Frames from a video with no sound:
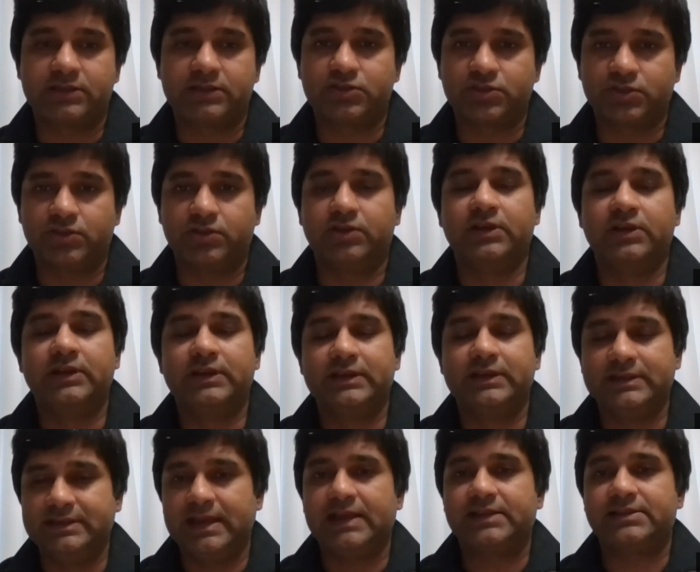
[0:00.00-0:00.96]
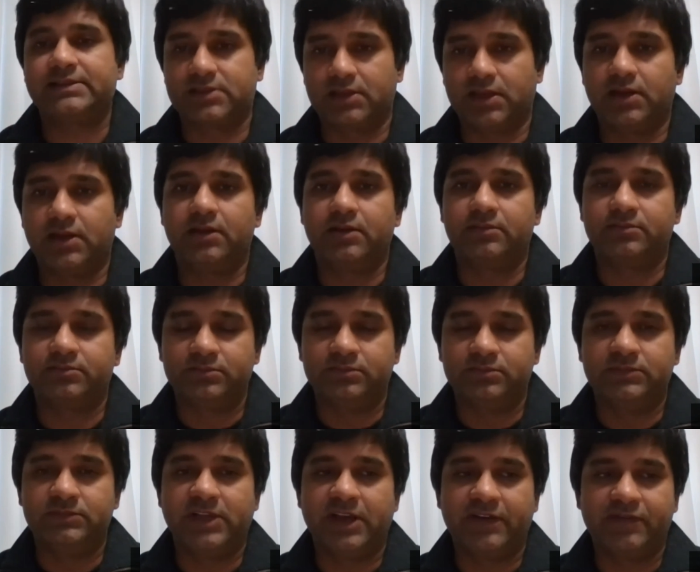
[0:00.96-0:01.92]
So yes,
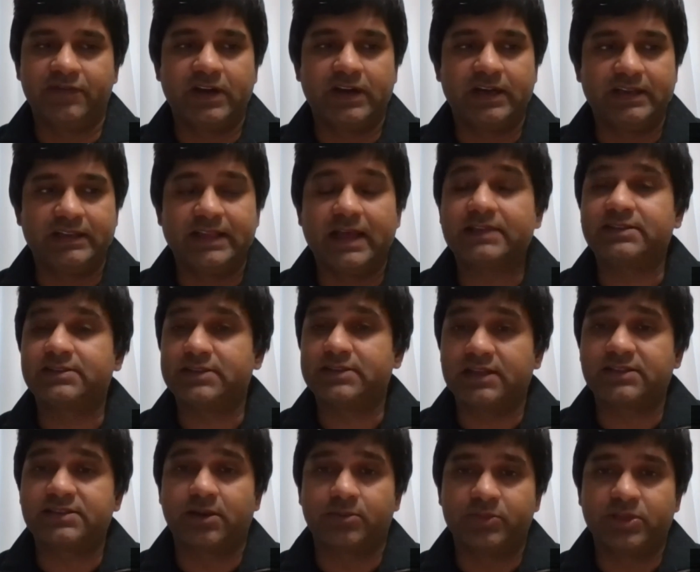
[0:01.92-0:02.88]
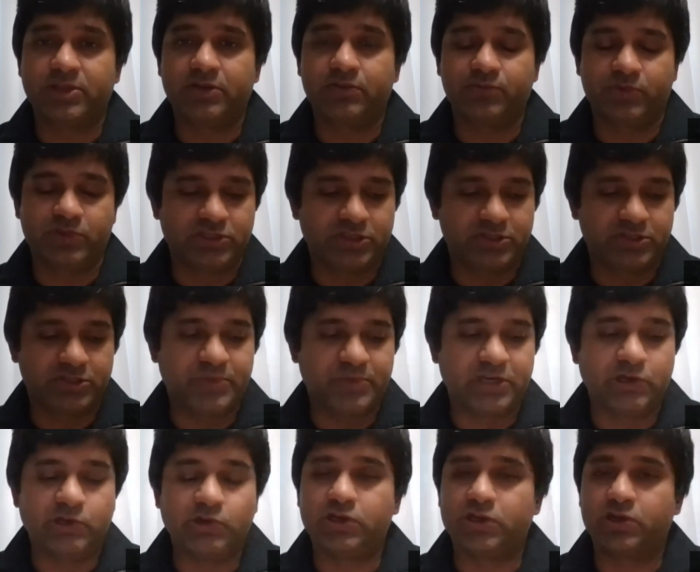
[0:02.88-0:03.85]
um, definitely that's that's something which has
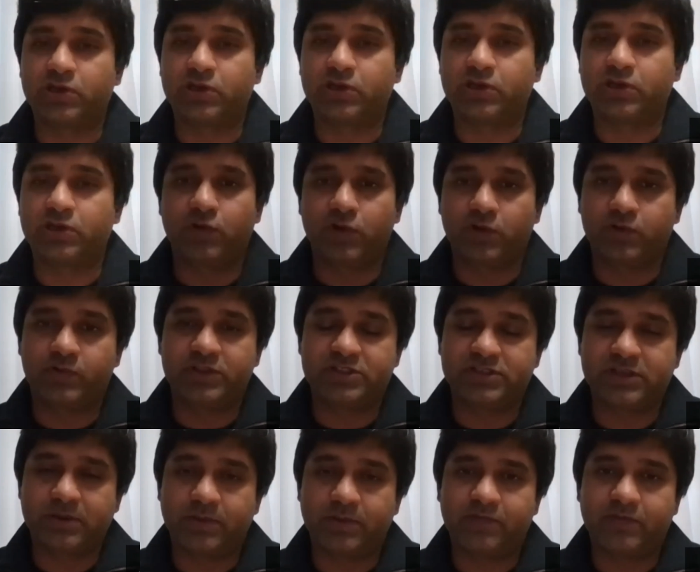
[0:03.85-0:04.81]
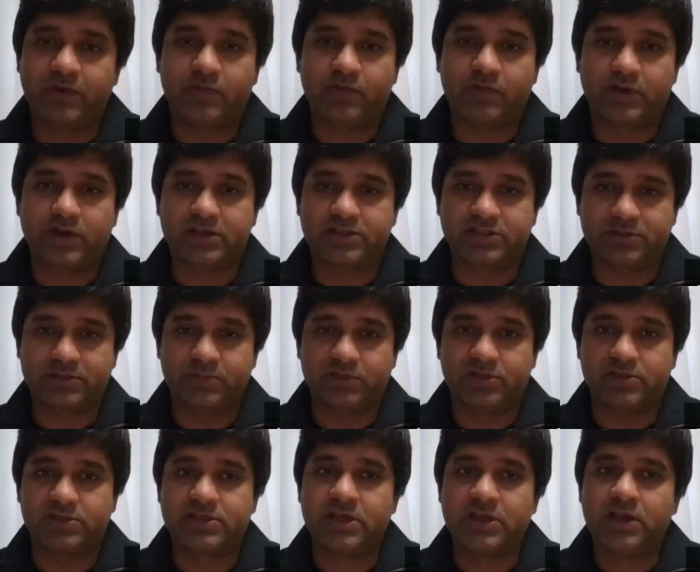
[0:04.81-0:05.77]
been good to kind of work with some of our
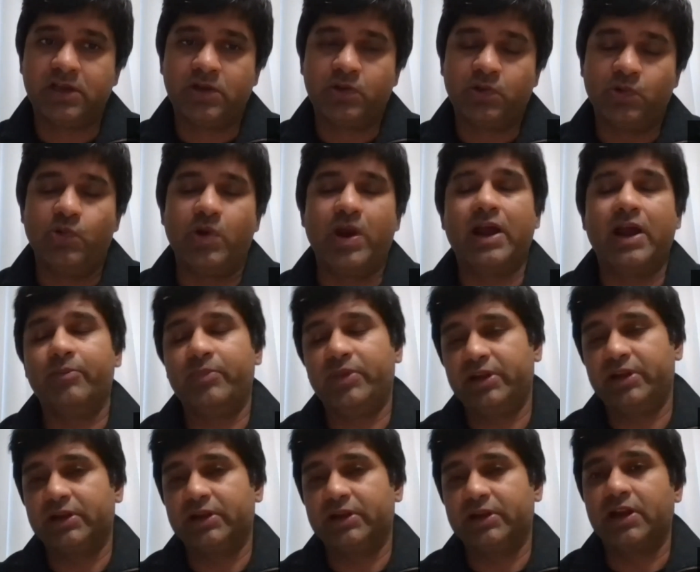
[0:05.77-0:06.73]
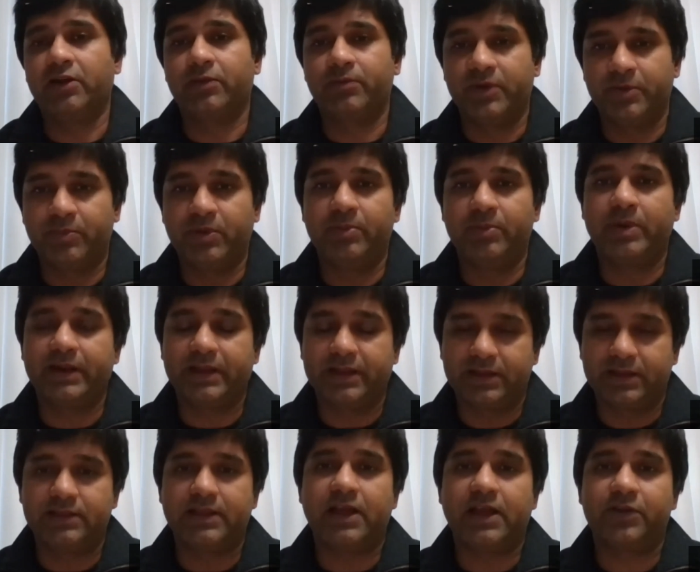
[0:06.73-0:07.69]
customers who have been kind of implementing
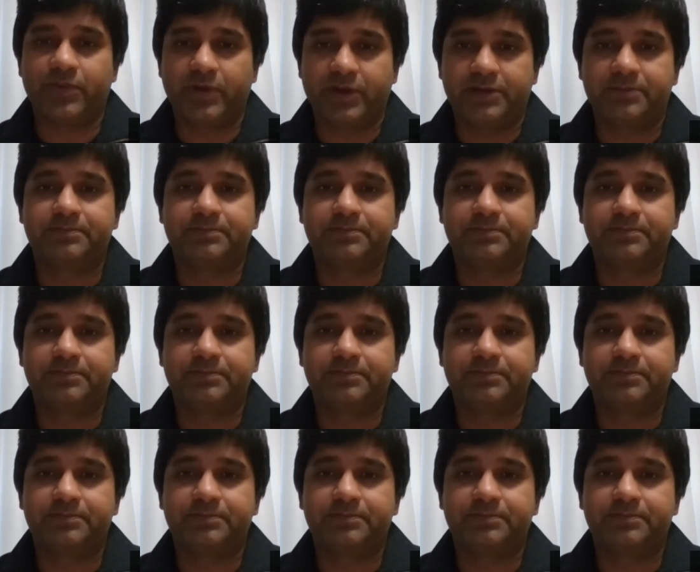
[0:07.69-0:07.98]
it that way.